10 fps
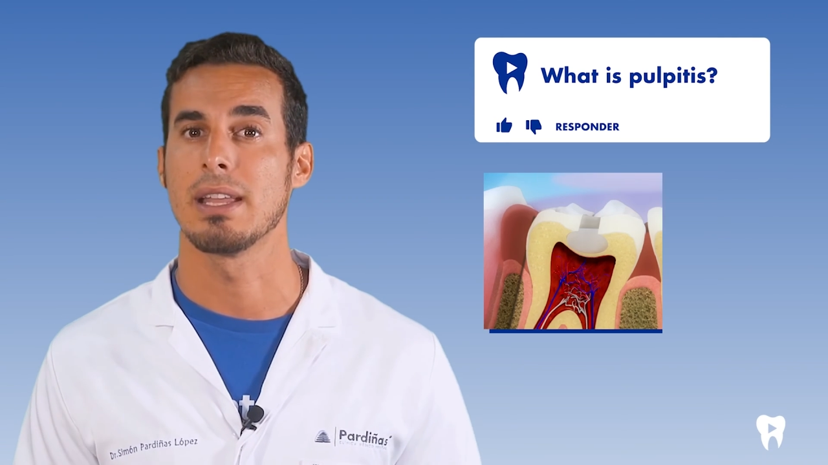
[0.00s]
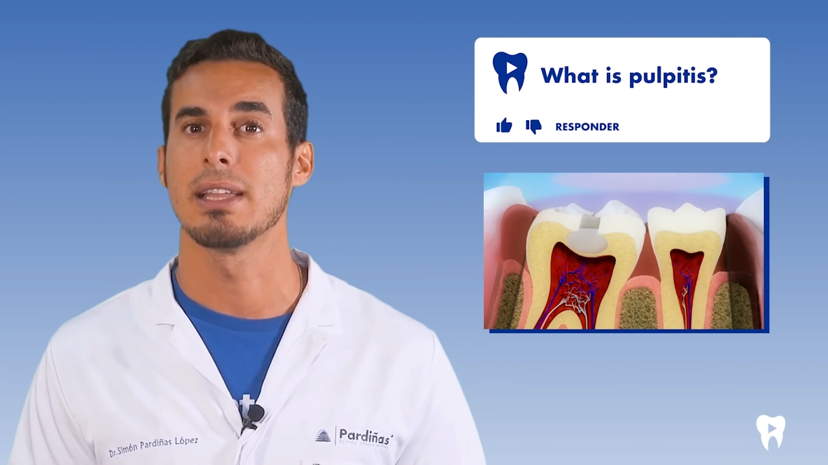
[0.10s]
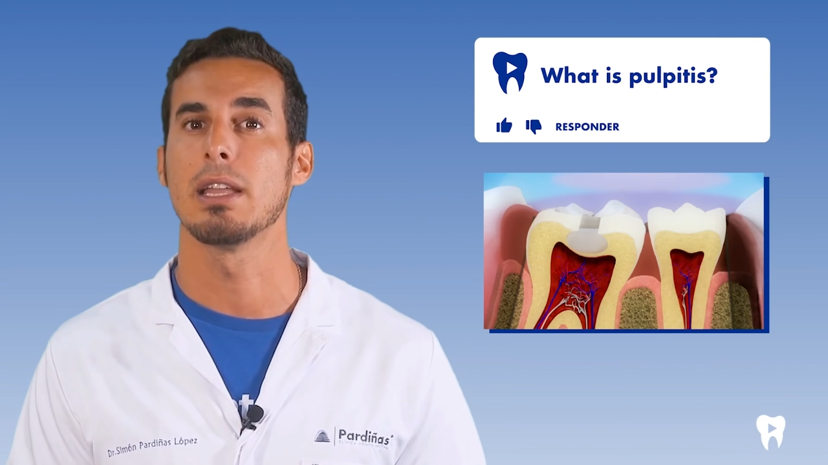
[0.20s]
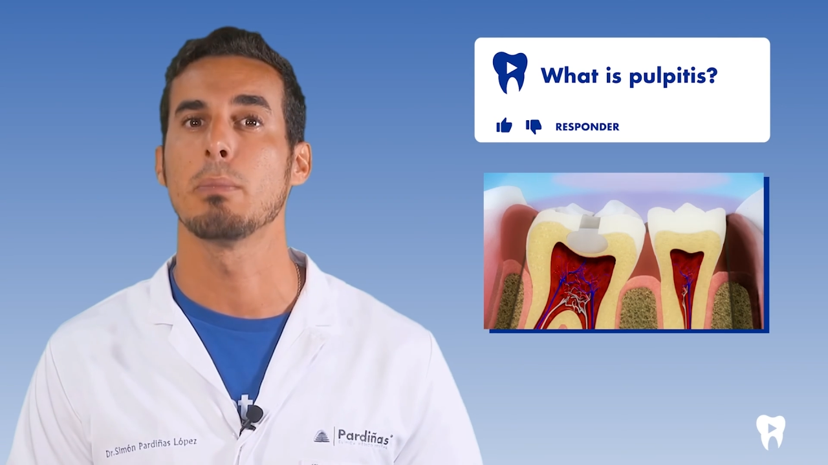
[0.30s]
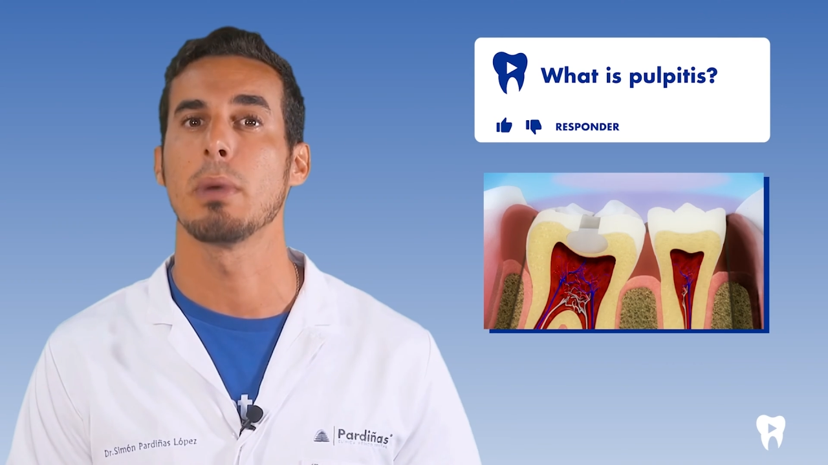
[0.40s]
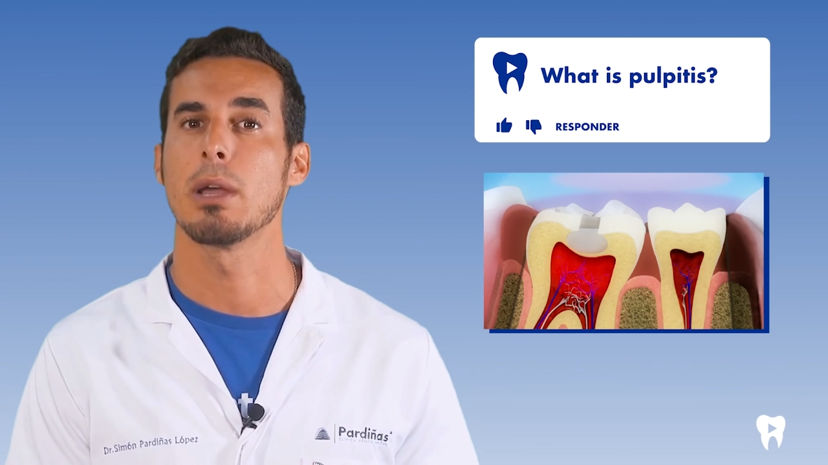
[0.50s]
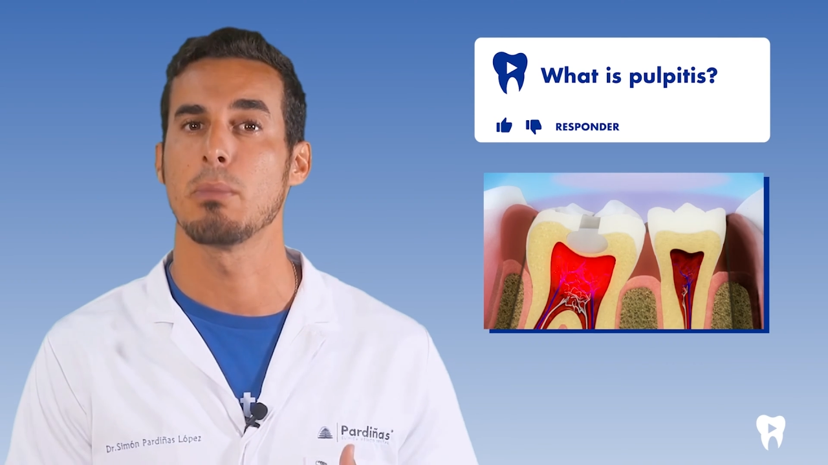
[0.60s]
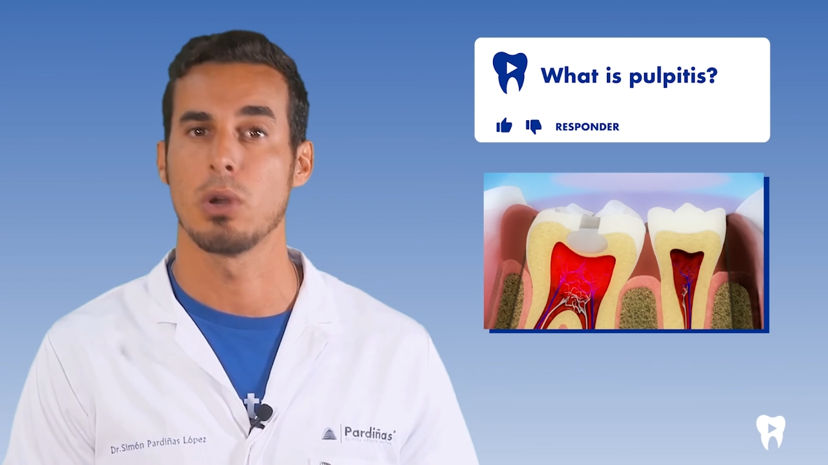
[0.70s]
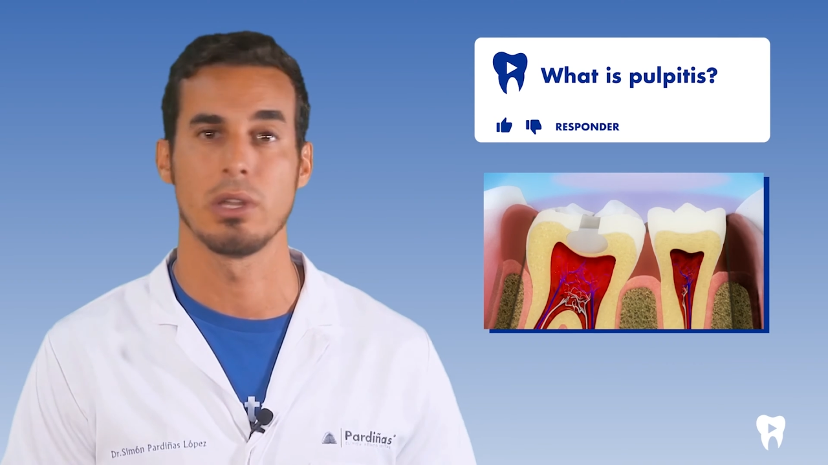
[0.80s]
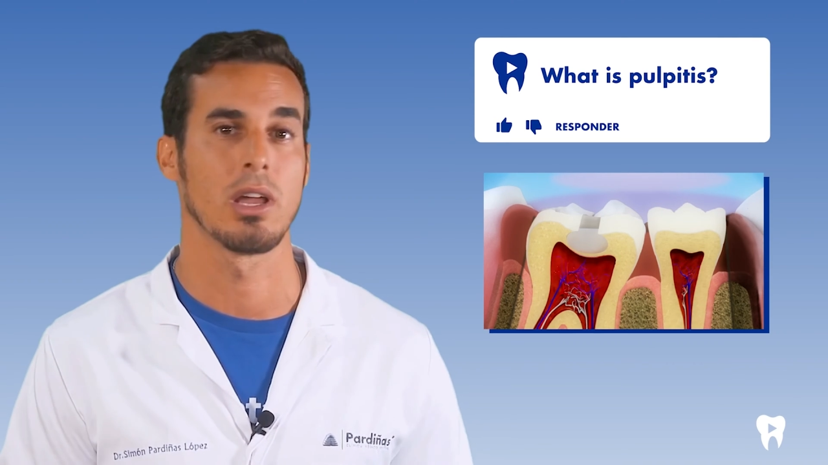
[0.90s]
dental
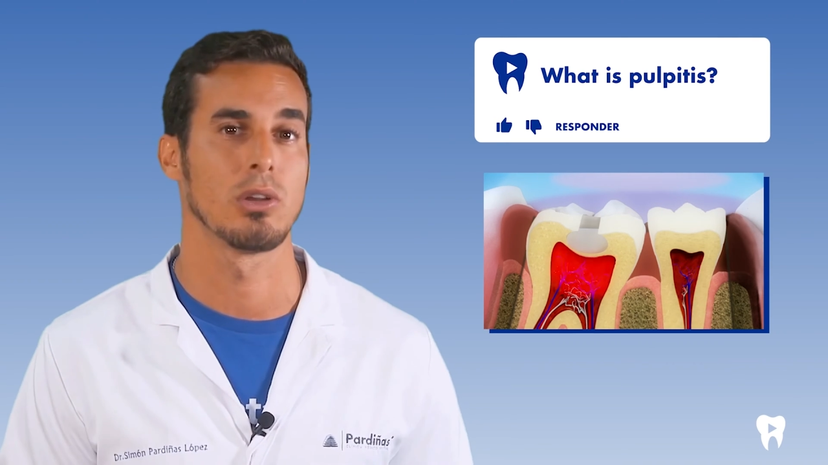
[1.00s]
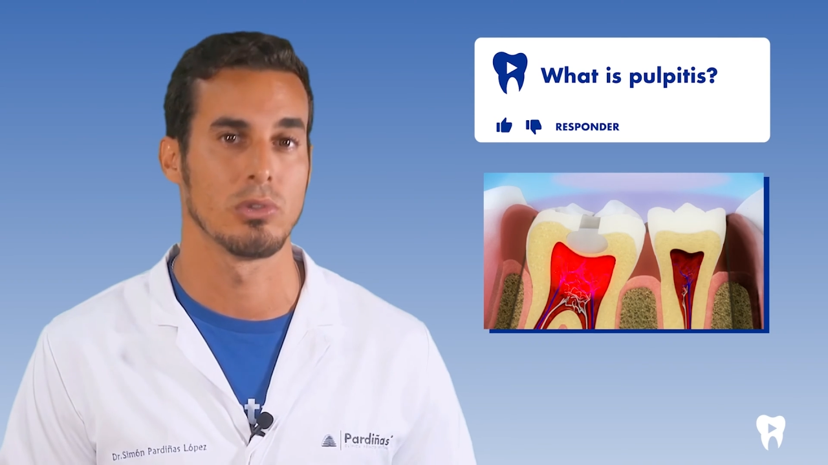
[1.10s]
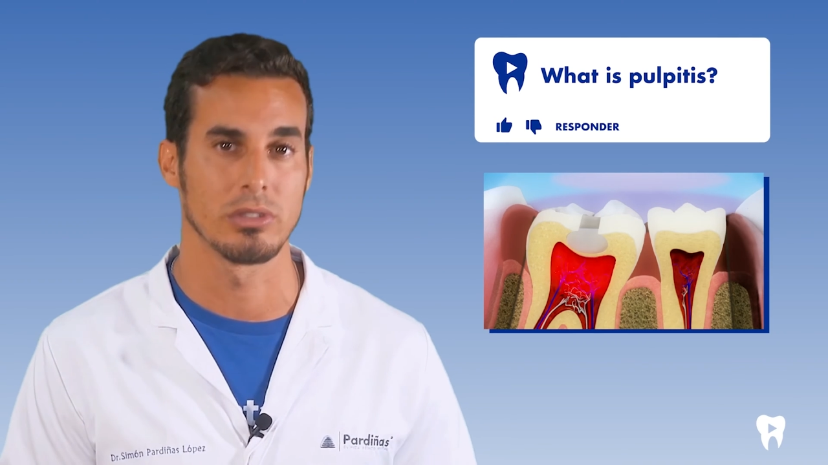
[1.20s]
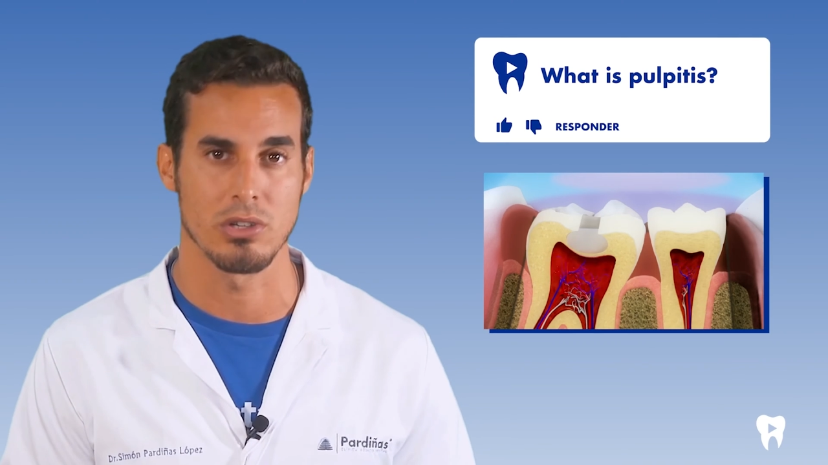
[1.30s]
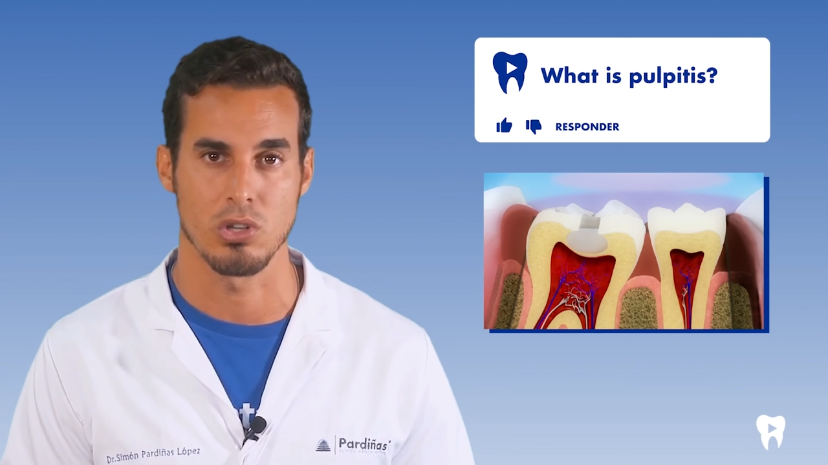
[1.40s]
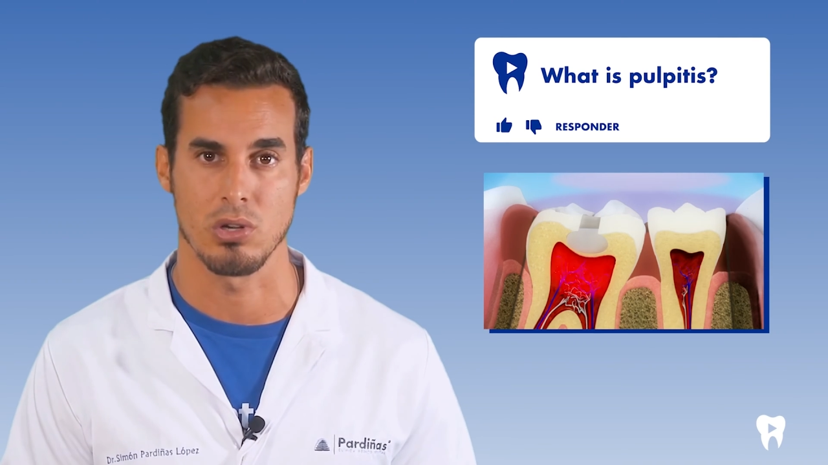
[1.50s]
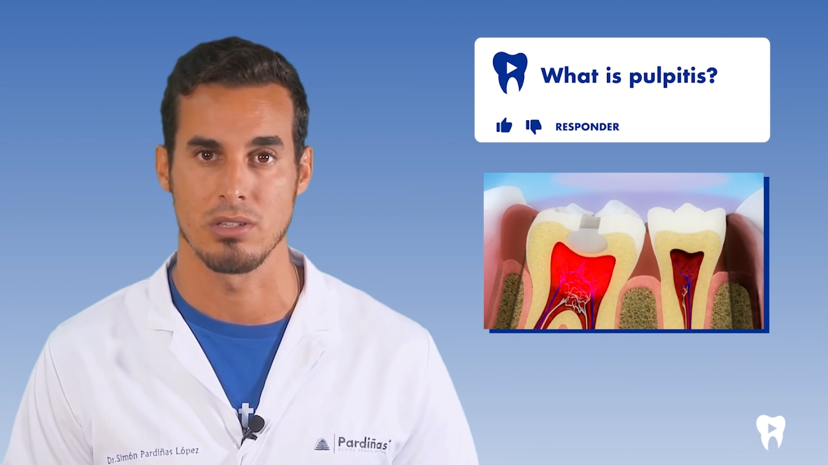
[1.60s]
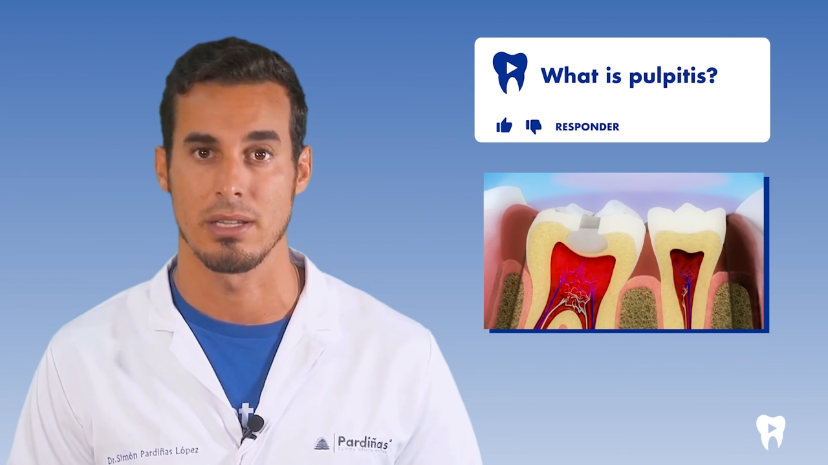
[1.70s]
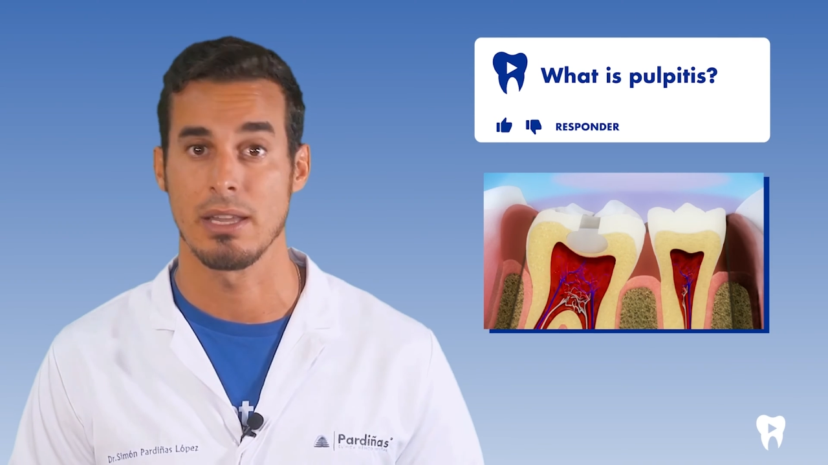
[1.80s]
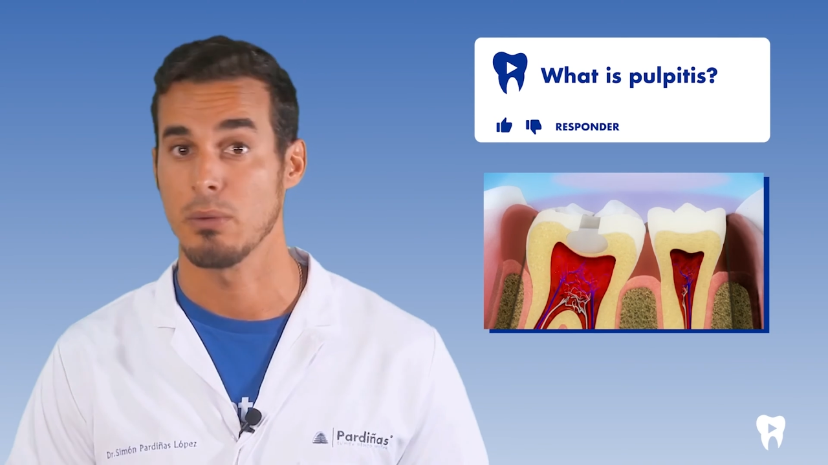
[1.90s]
pulp or nerve of the
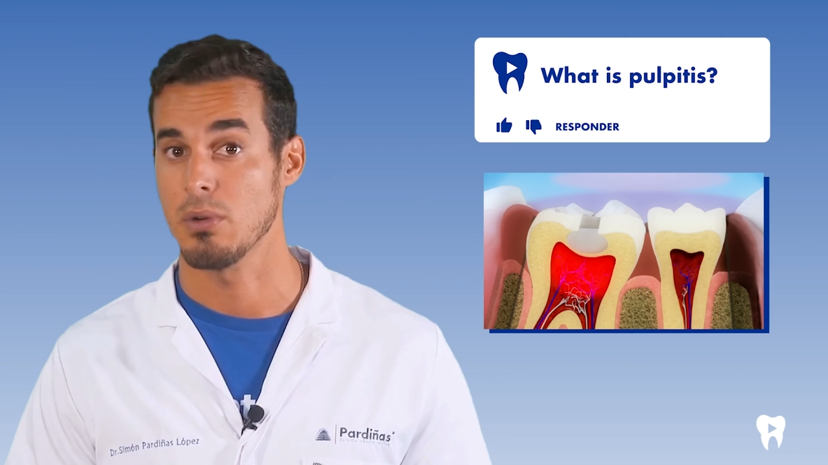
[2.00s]
tooth,